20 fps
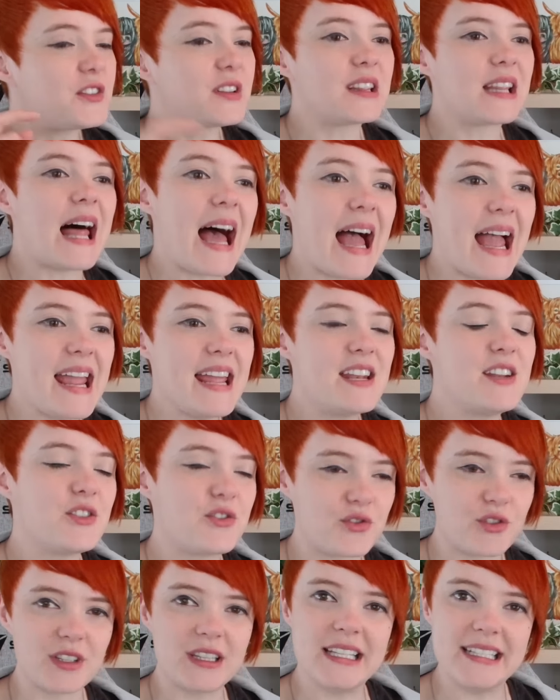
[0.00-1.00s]
lion
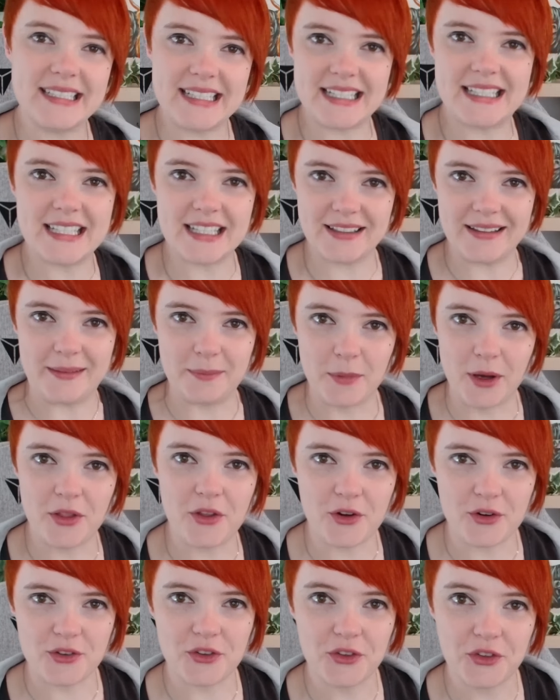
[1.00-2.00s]
is related to his
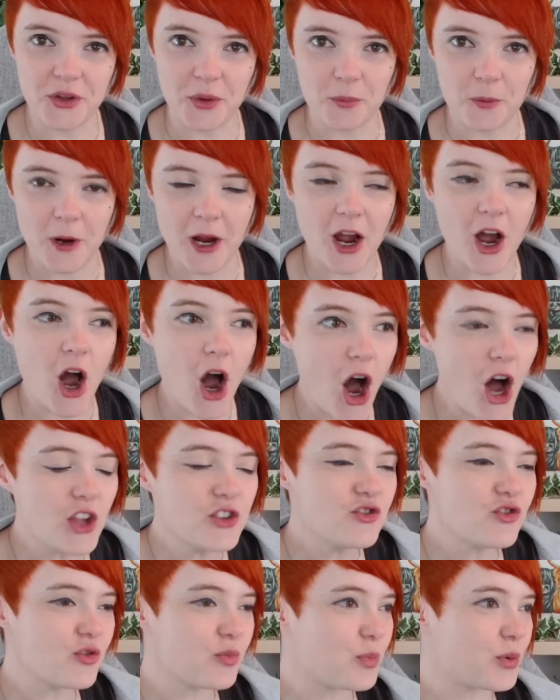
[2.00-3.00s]
mother in some way.
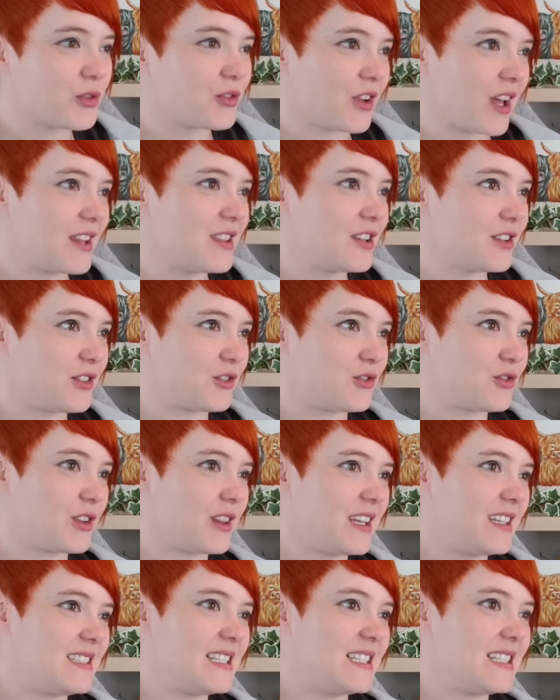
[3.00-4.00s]
100% this is
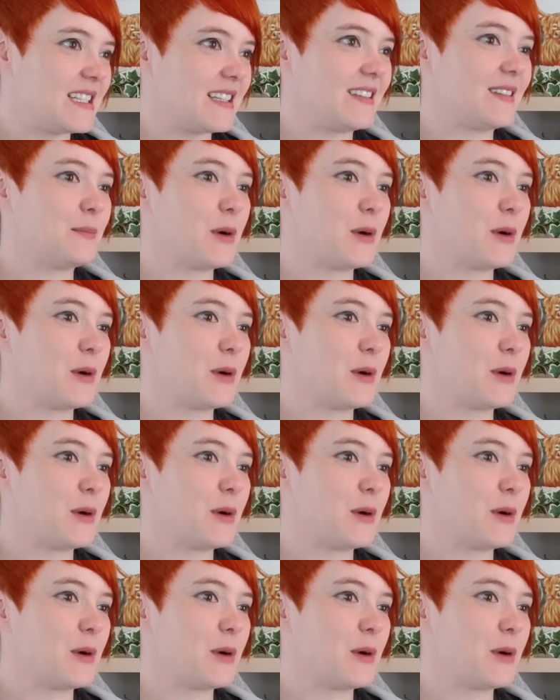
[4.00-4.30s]
related to his